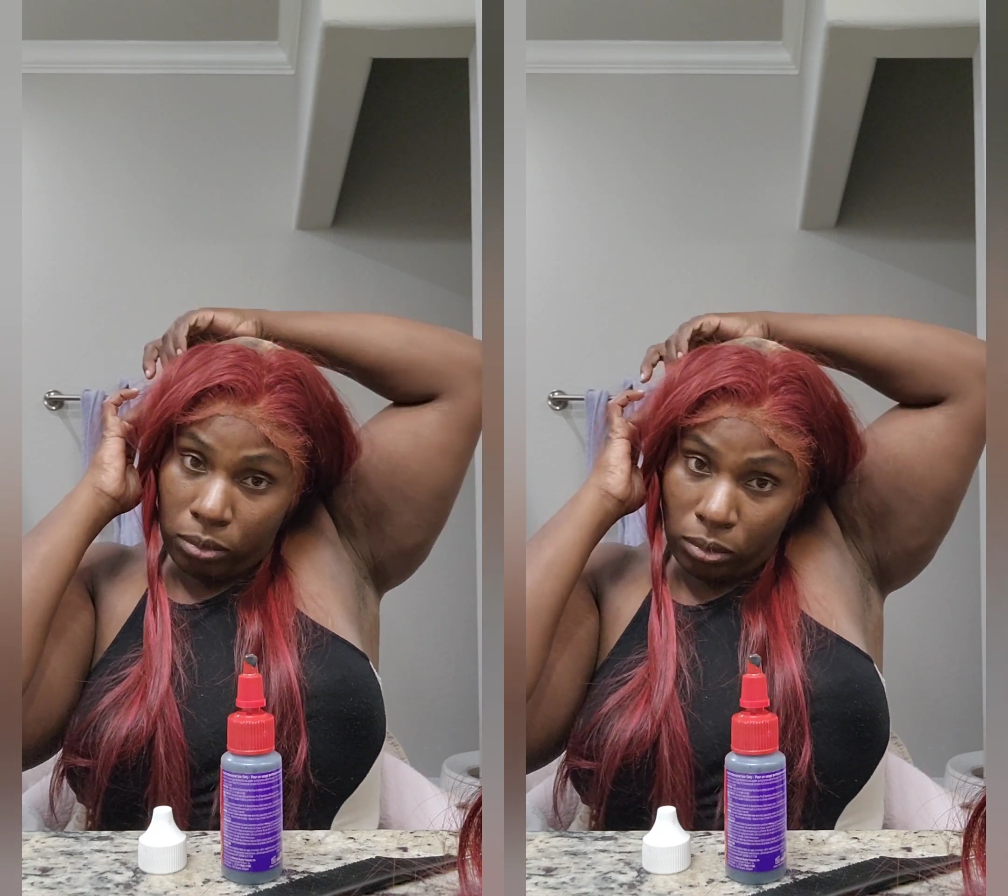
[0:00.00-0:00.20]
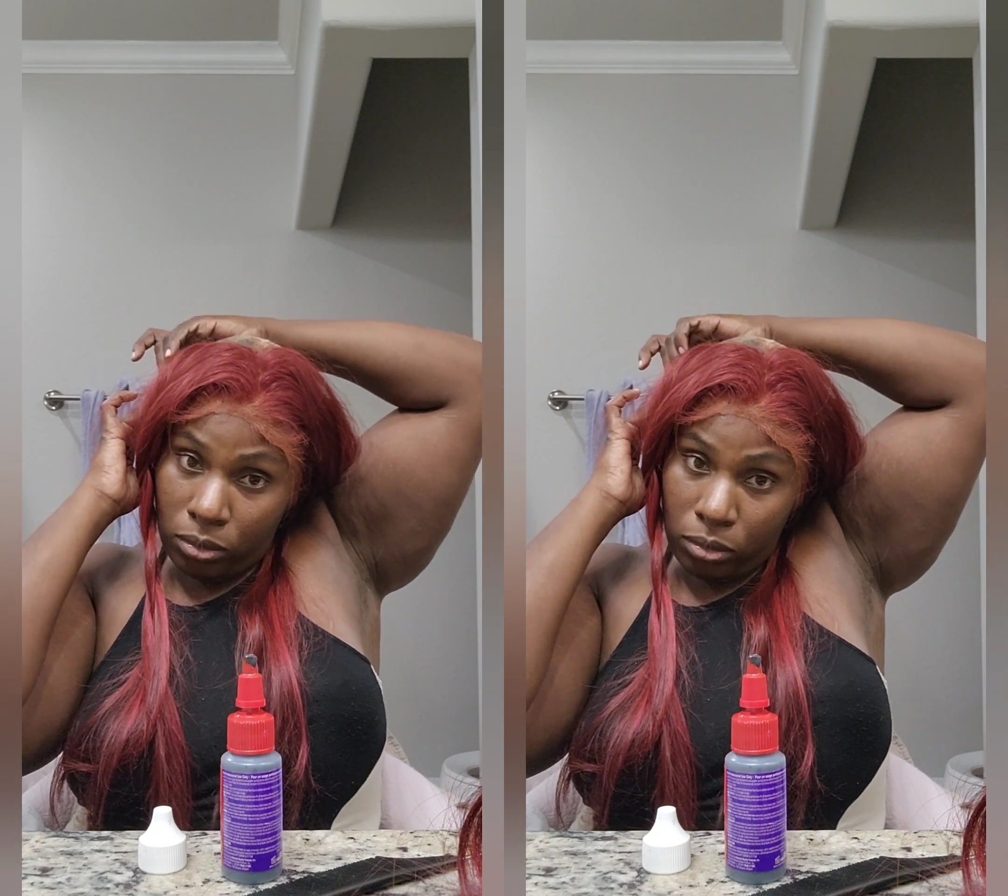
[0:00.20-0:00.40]

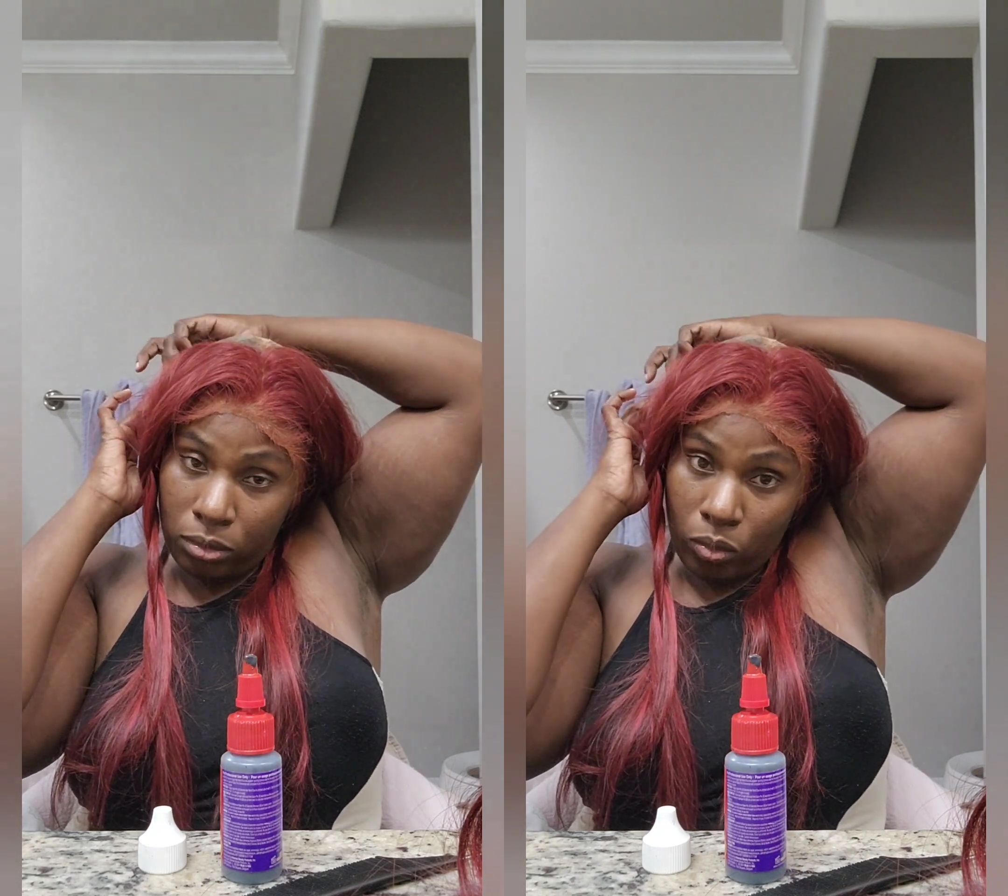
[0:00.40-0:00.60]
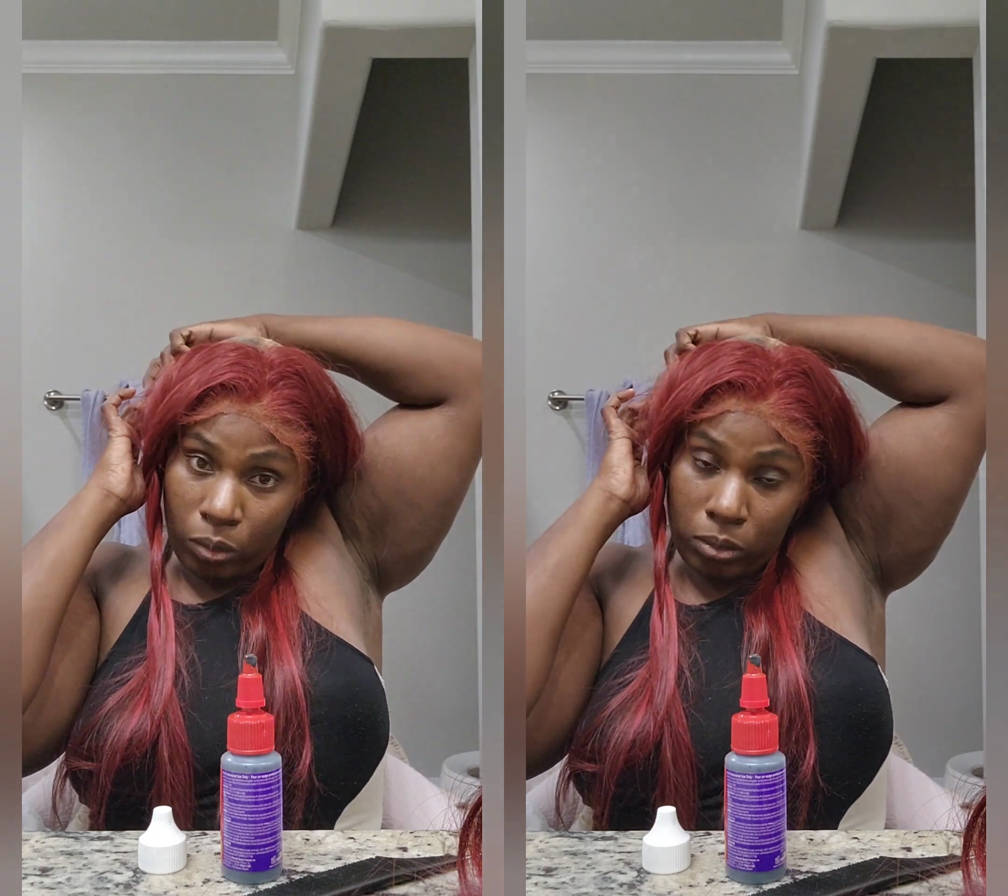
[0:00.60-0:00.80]
behind the
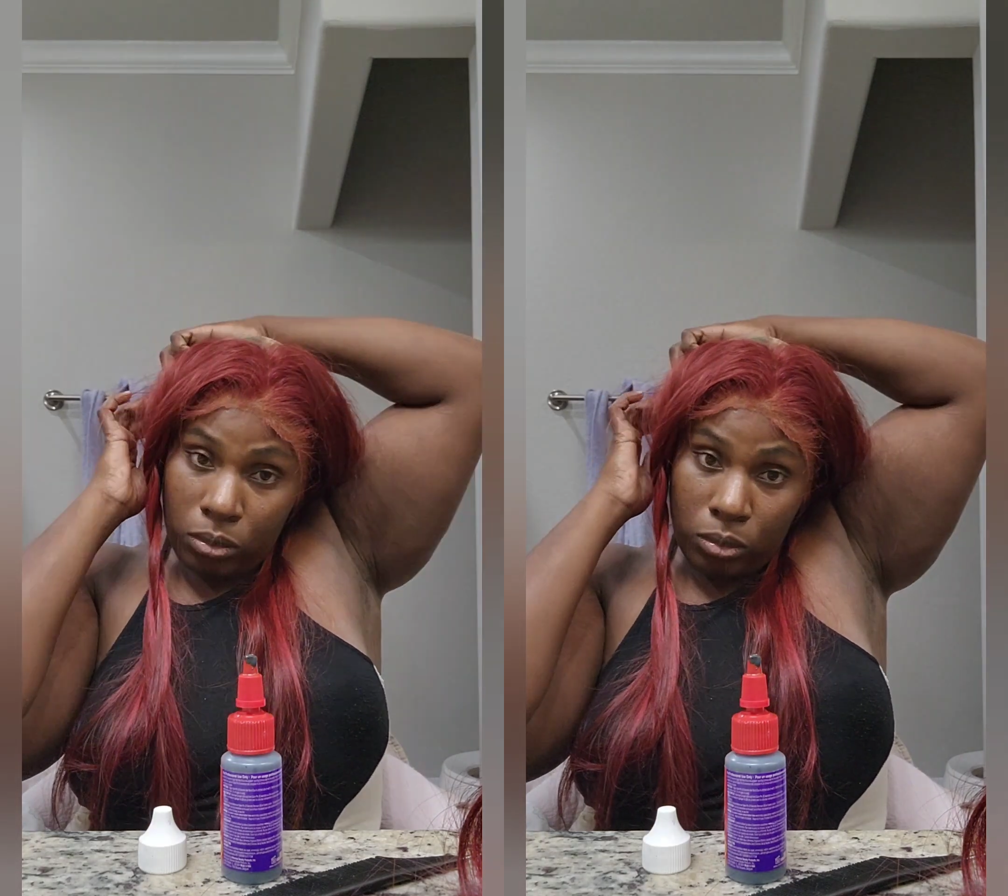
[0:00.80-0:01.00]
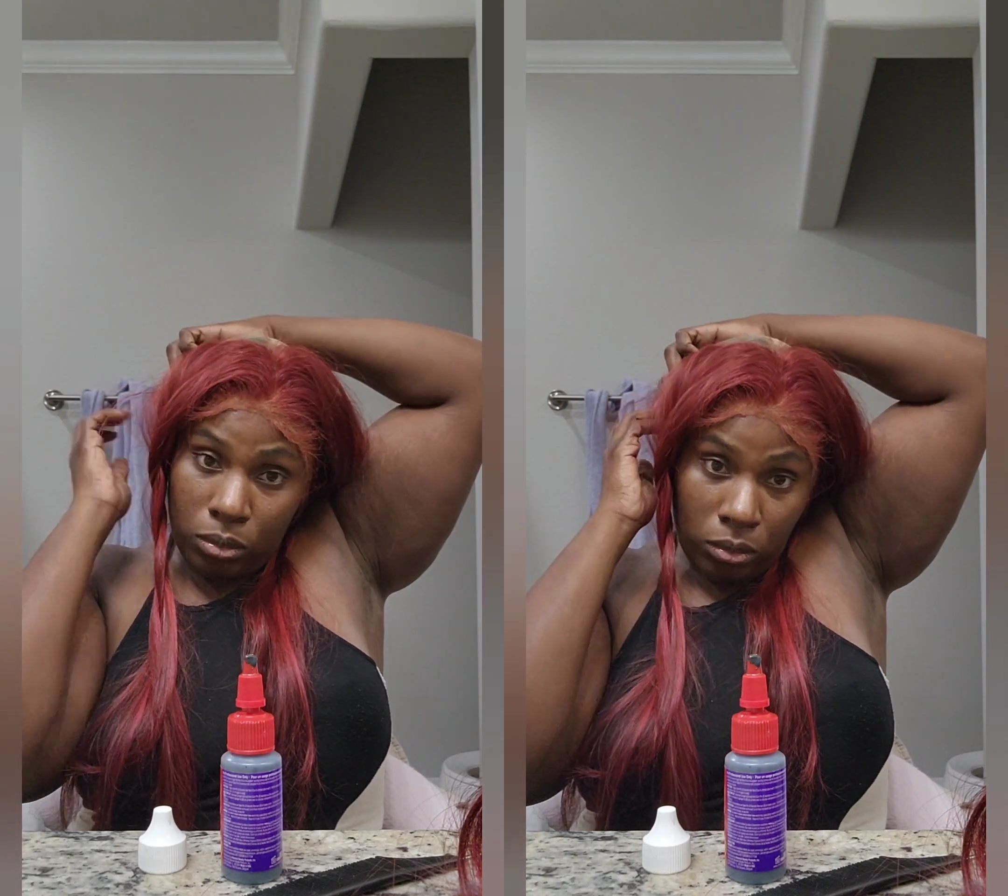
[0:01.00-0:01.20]
hair and I'm
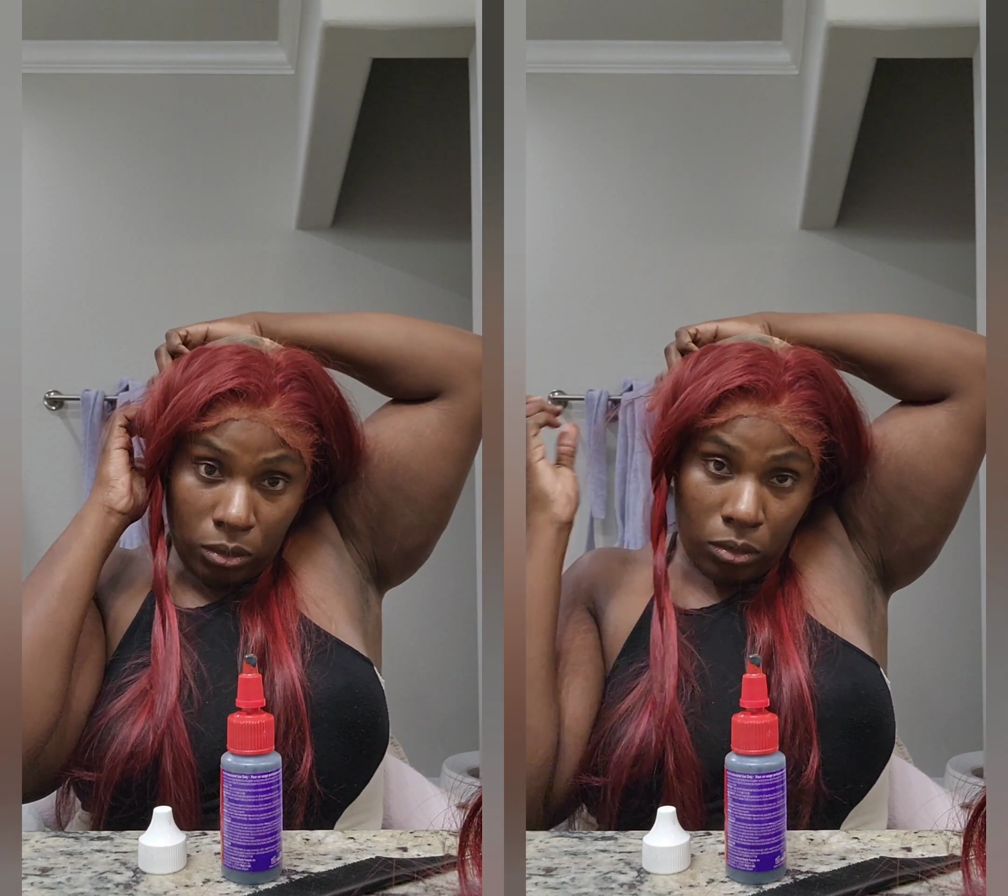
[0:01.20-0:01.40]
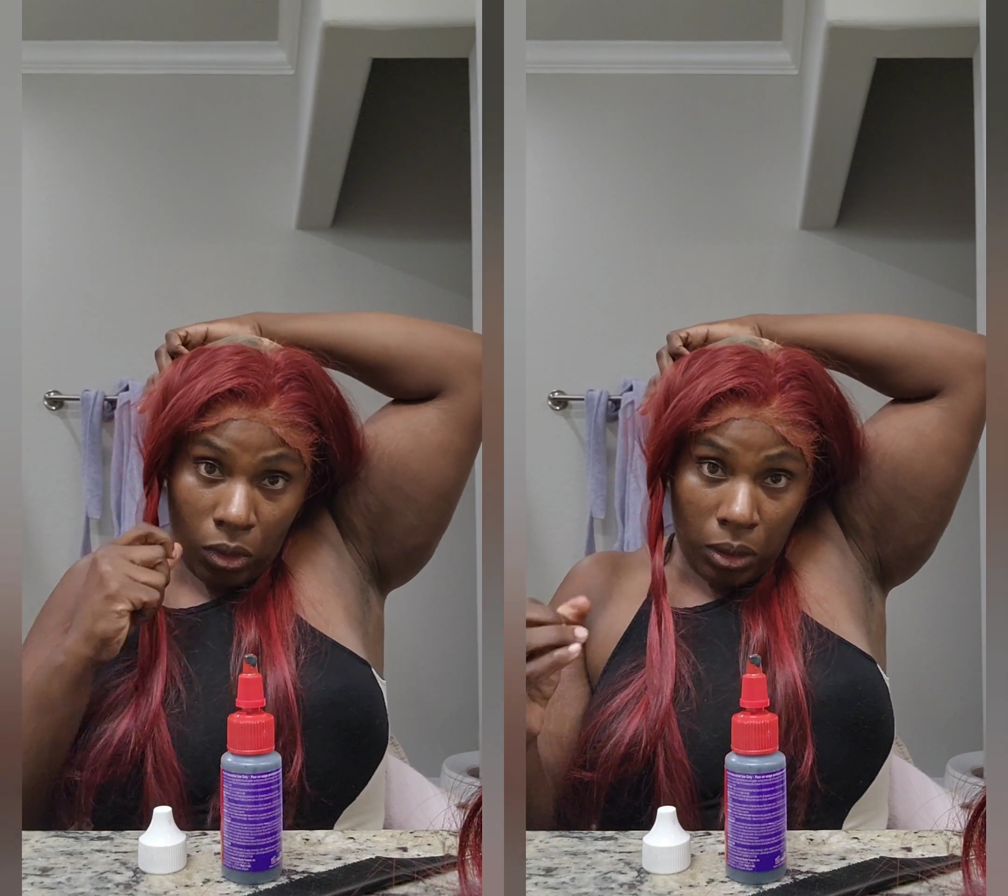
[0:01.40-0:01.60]
pressing